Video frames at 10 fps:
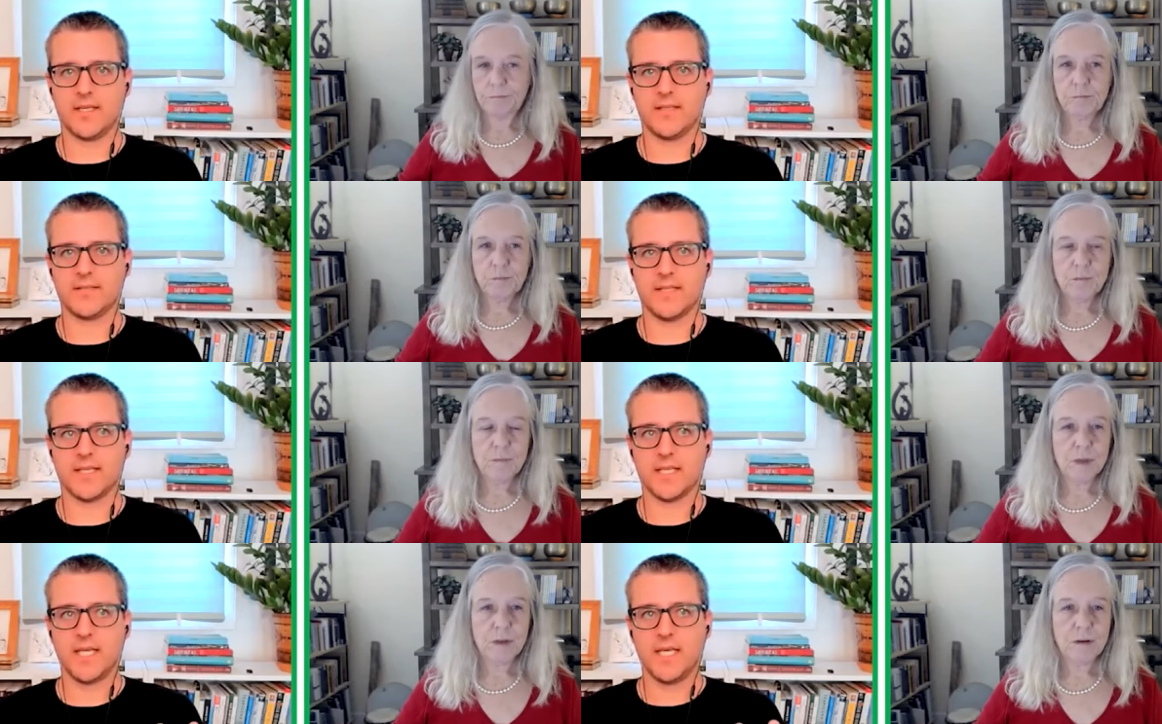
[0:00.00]
Speaker 1: thing,
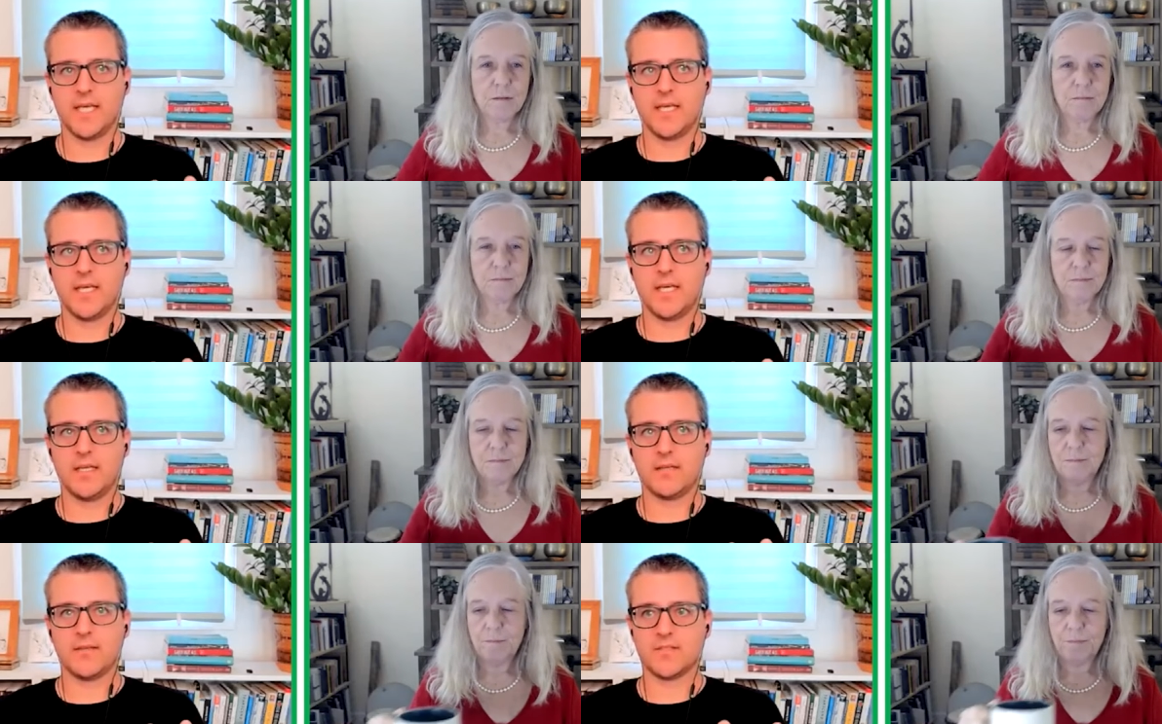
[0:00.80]
it's like
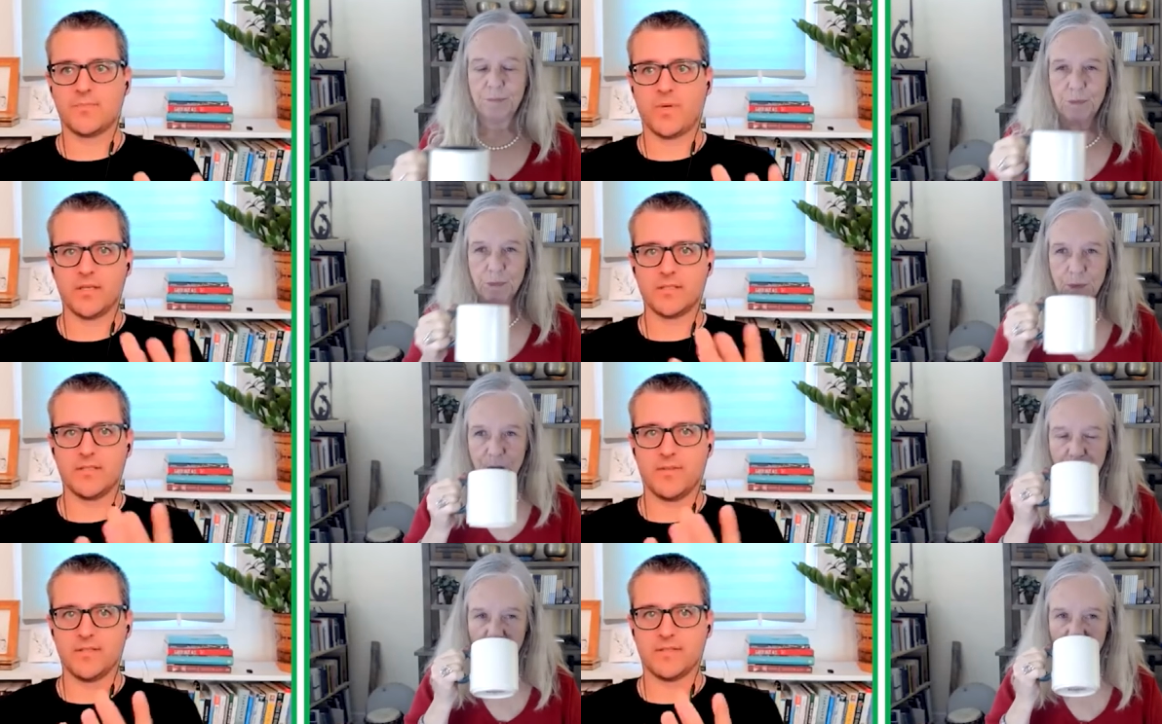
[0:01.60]
there's
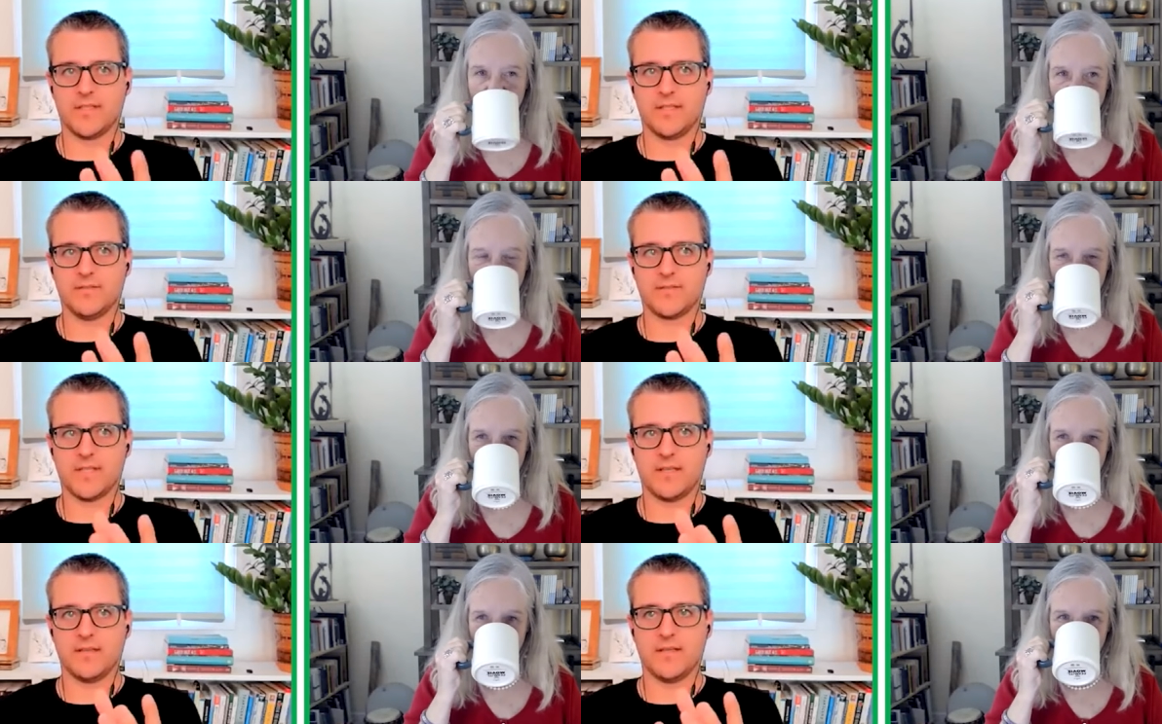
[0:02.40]
parts of ourselves
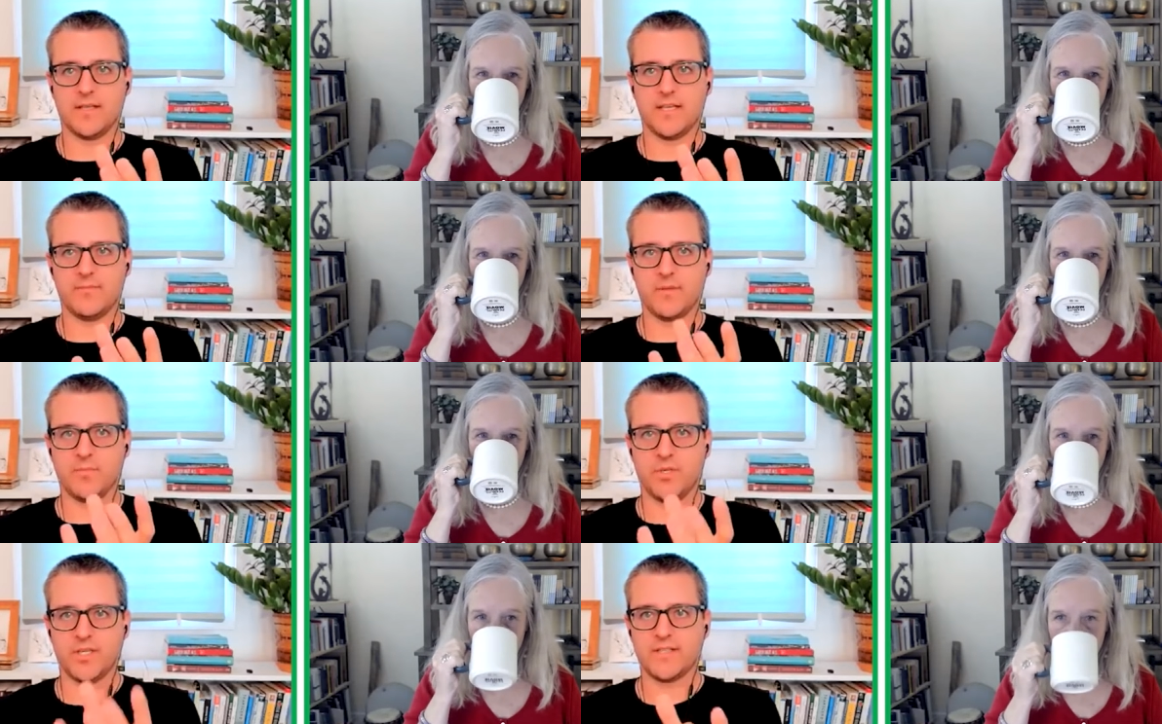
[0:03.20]
that that have
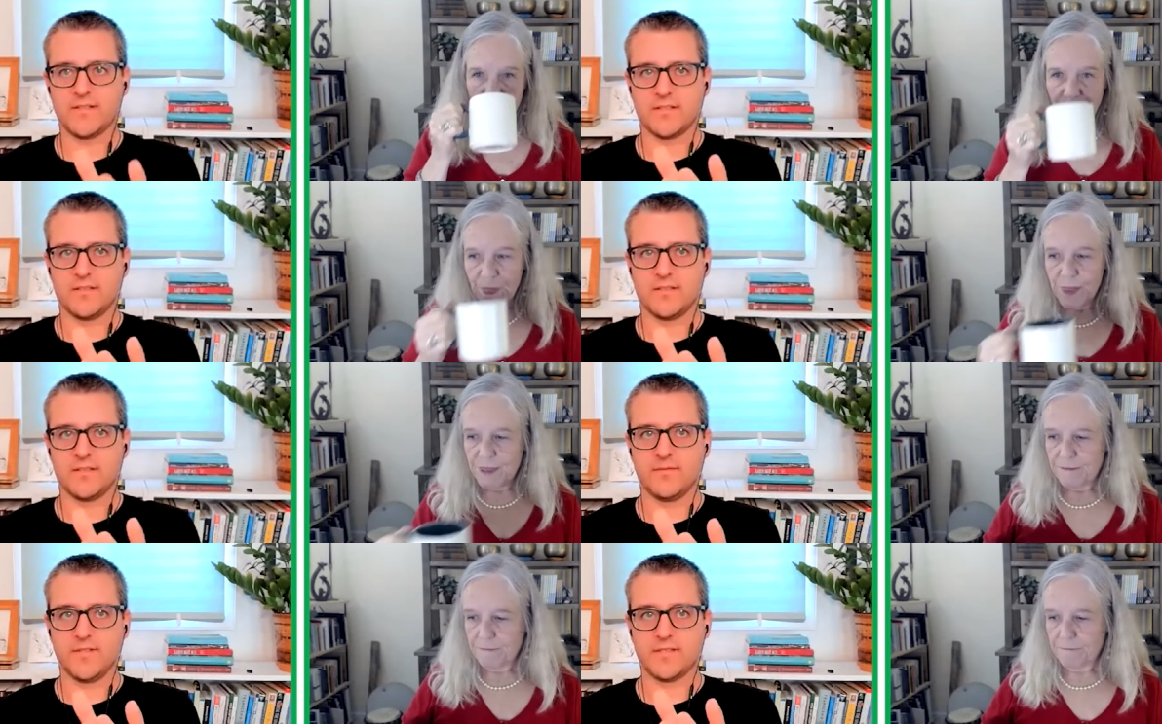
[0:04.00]
been put in
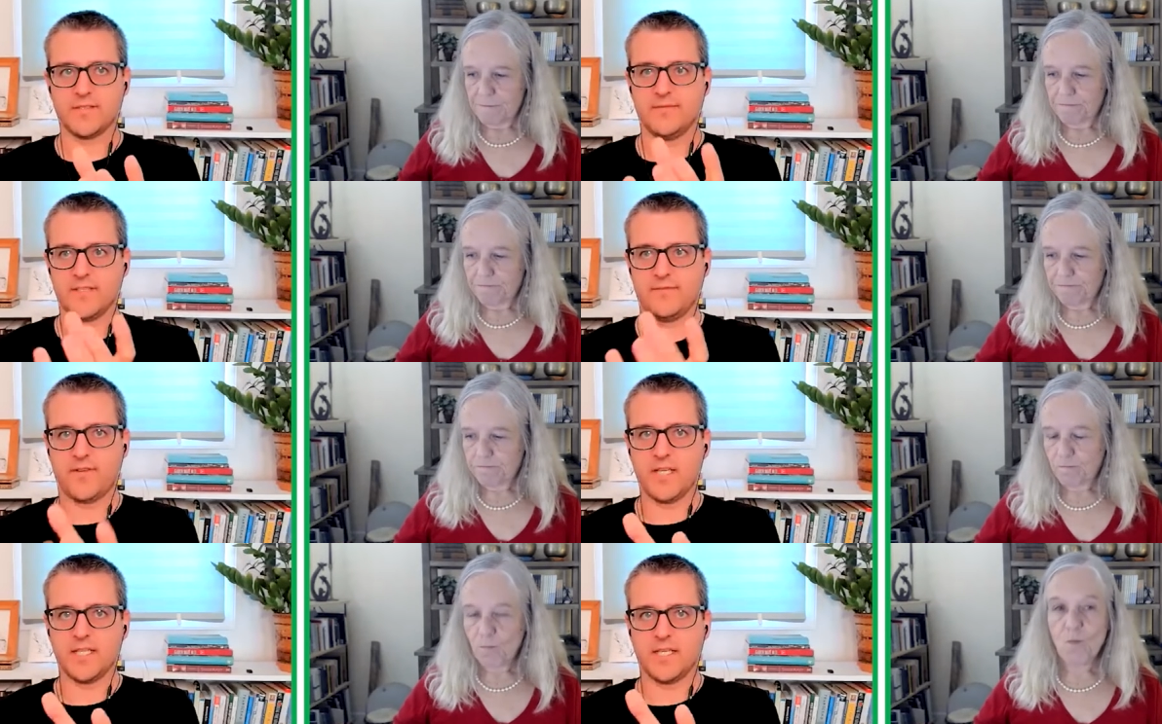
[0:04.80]
service of
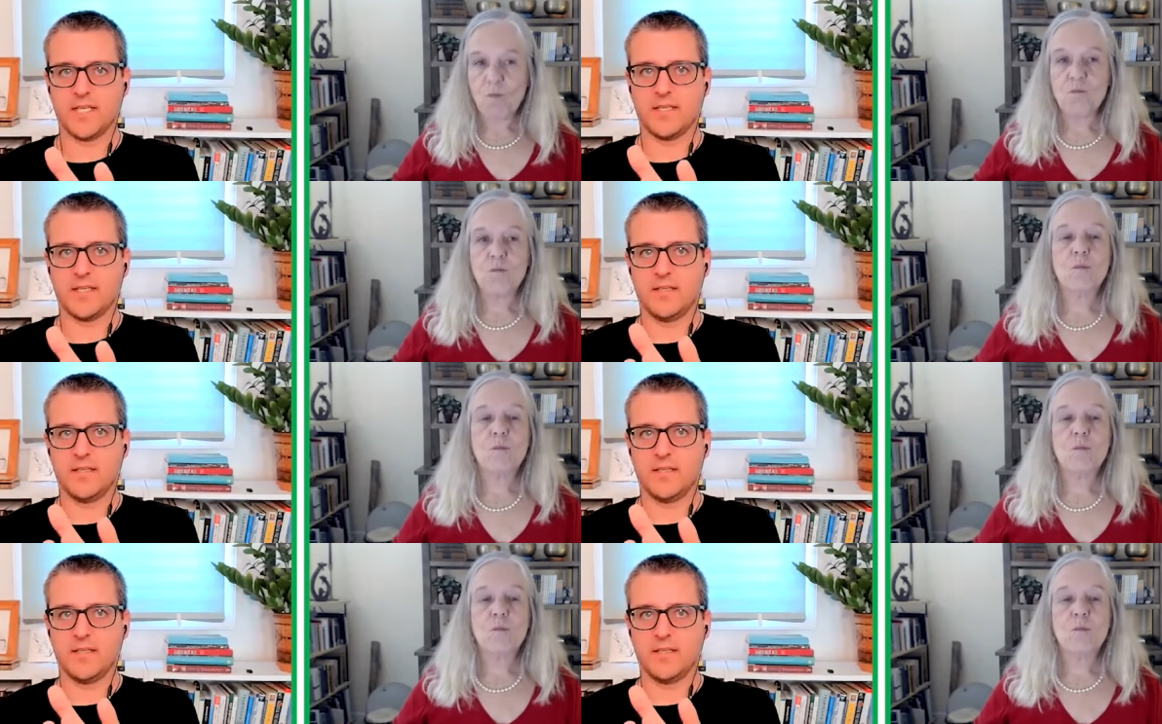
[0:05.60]
defending